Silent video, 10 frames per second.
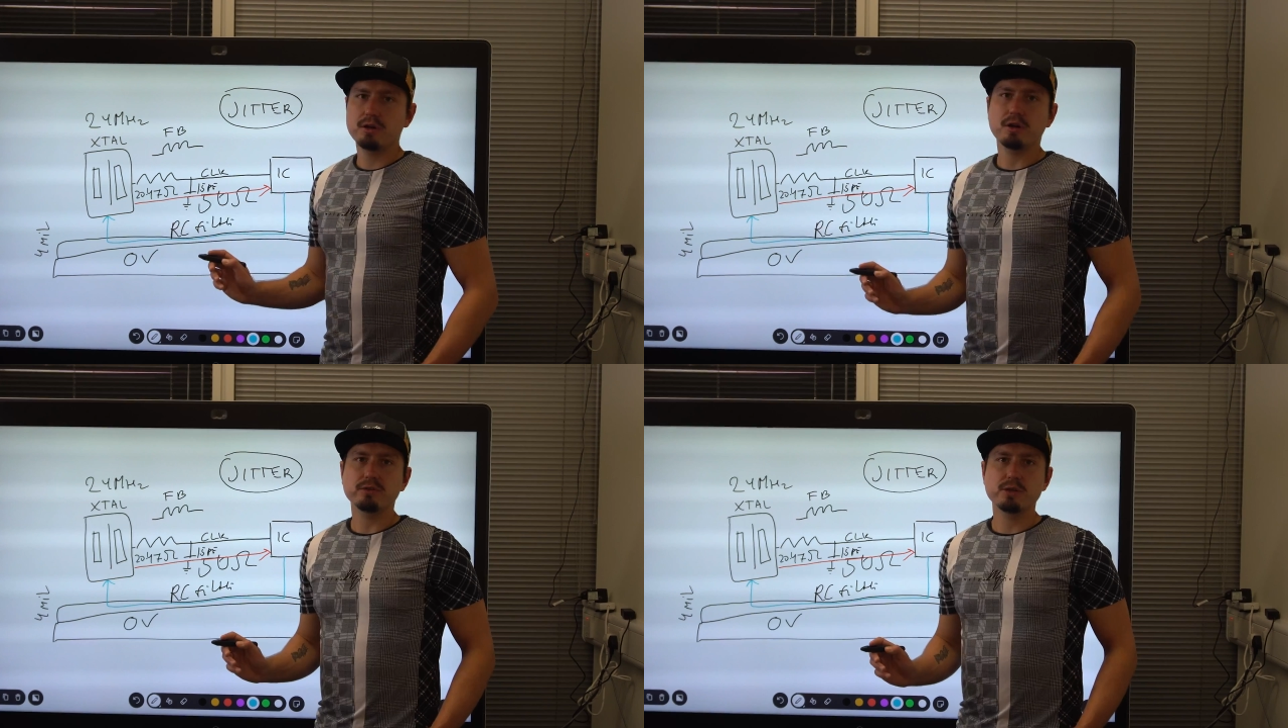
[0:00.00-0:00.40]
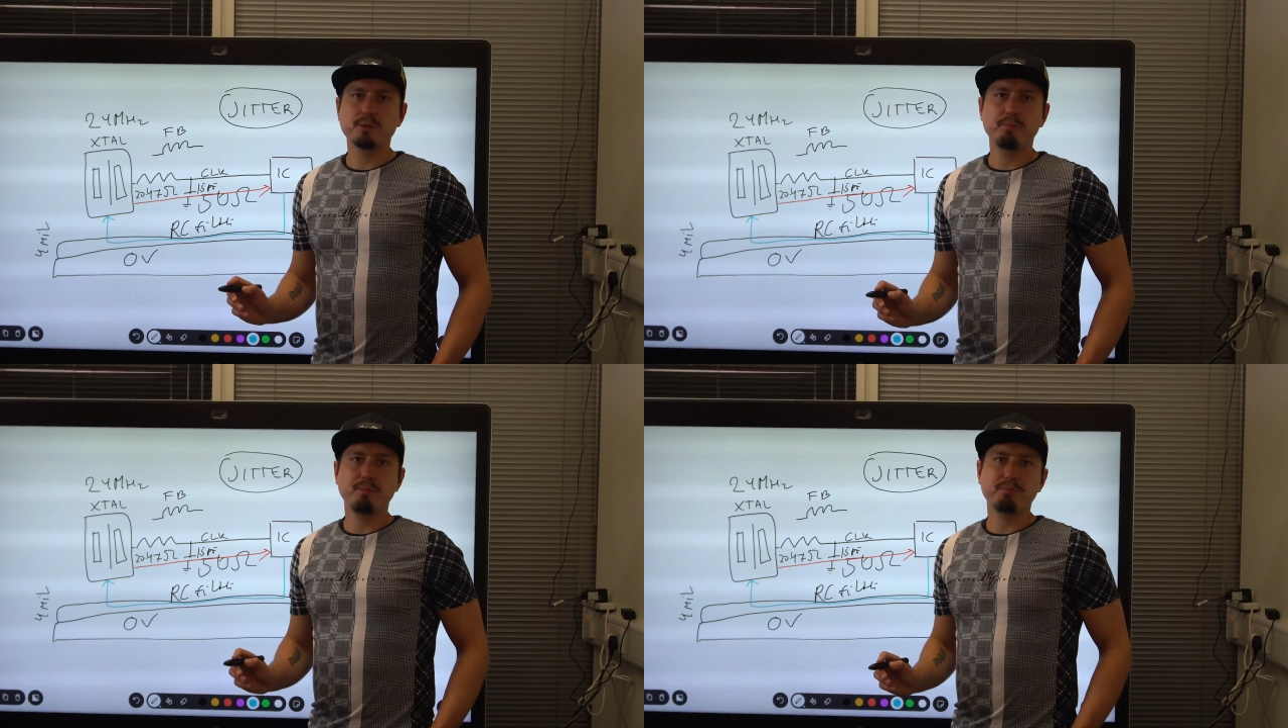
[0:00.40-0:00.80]

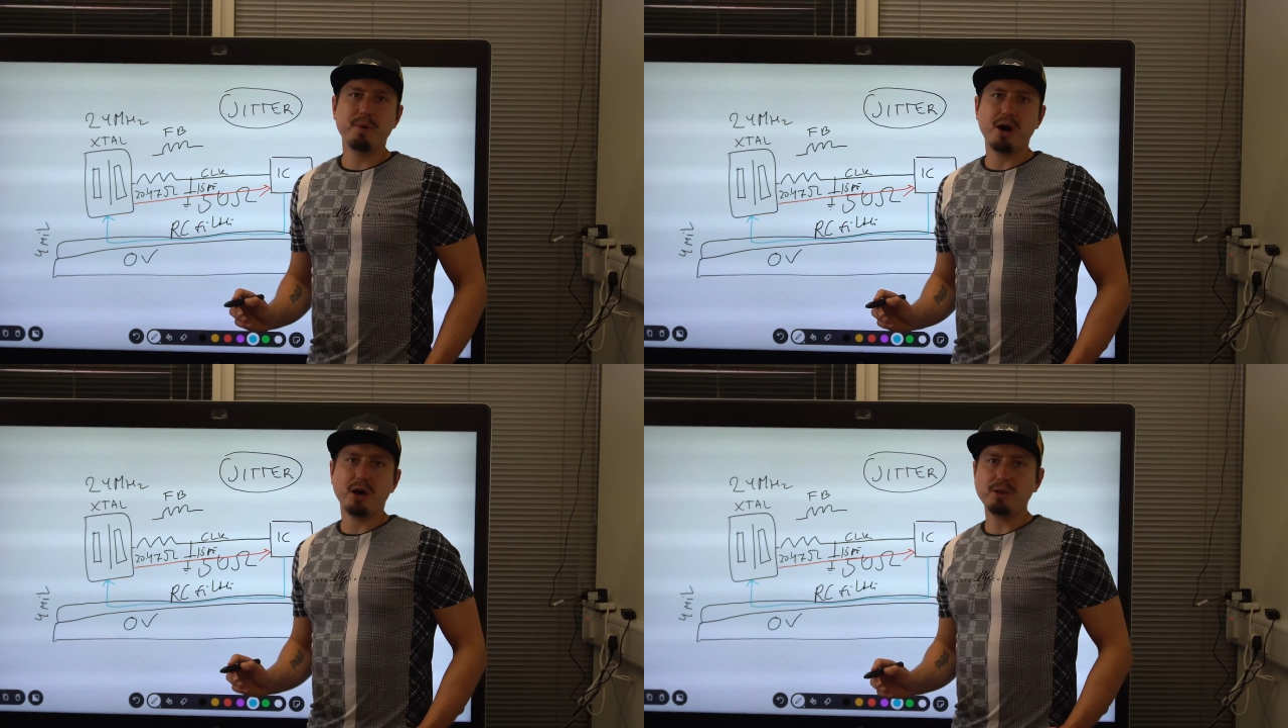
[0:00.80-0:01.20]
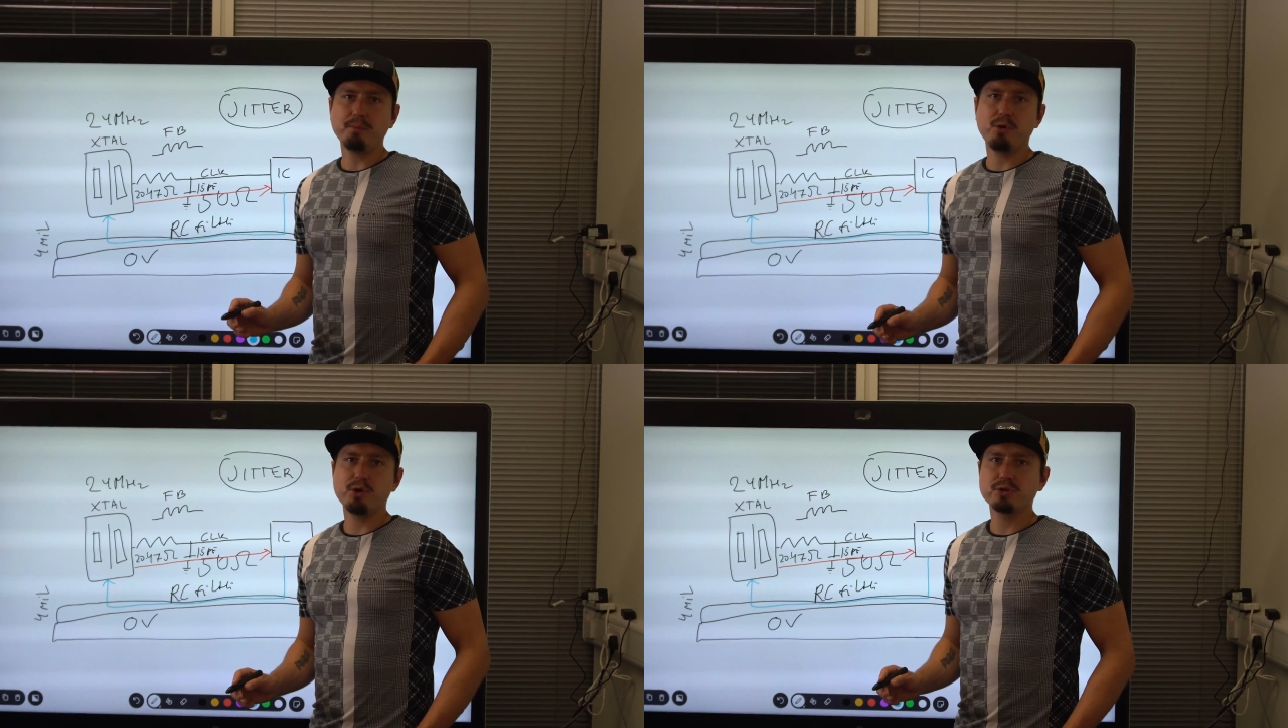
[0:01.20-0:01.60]
current path
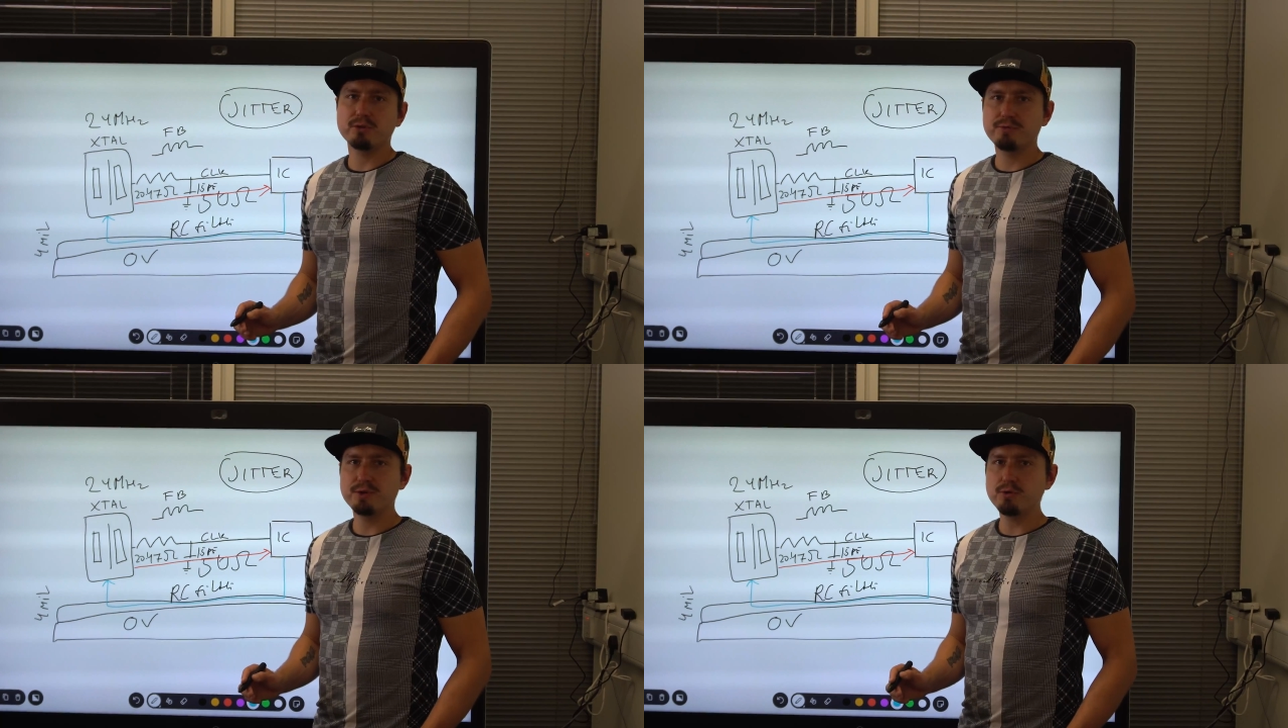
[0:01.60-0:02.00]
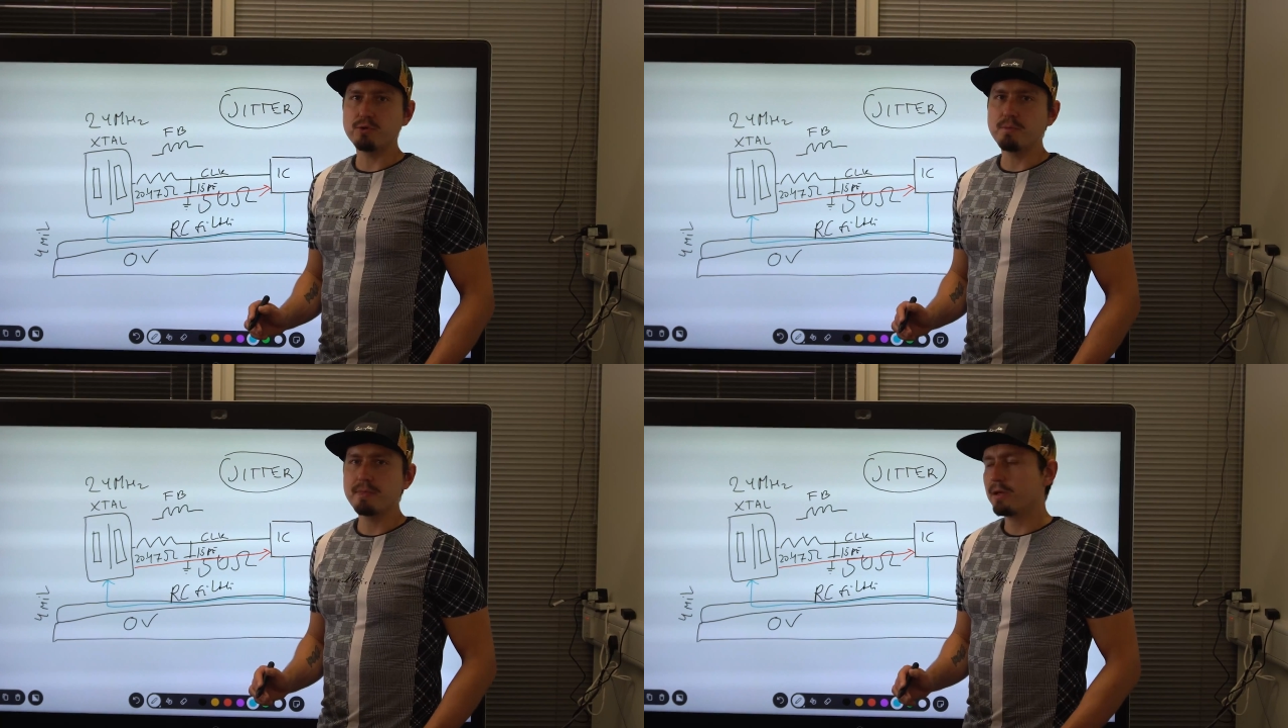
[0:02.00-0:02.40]
point of
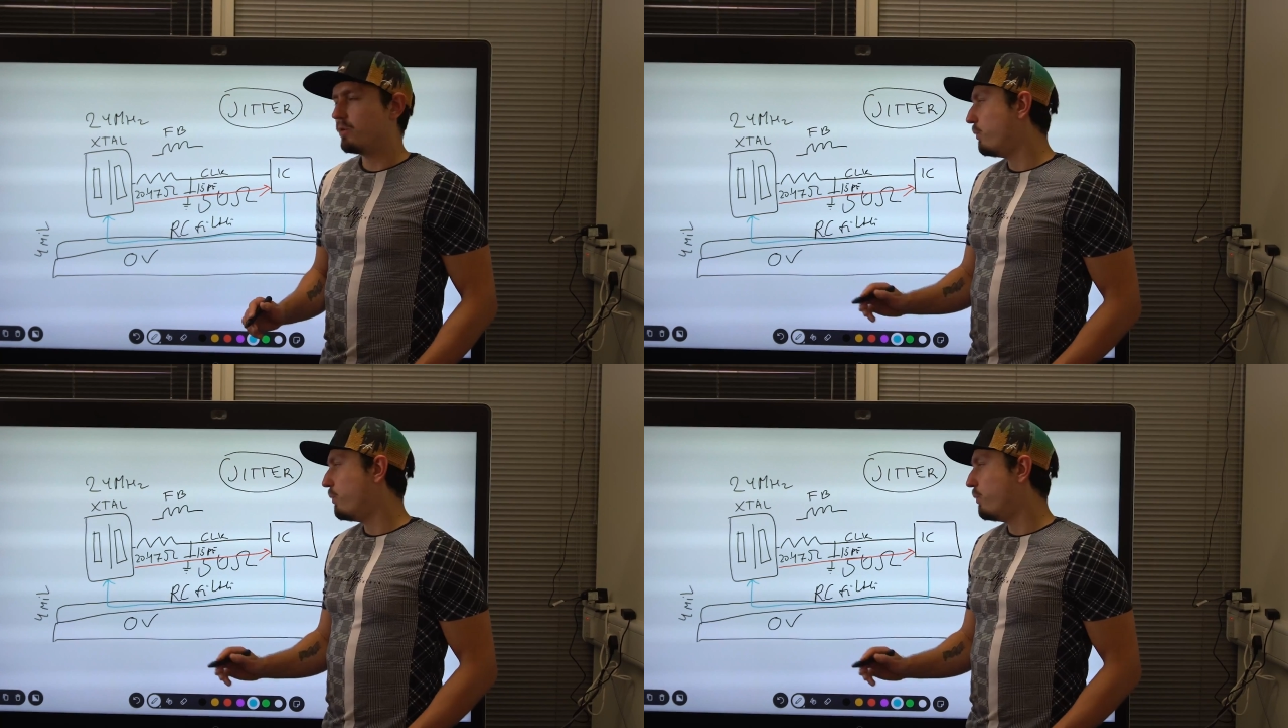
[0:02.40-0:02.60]
view.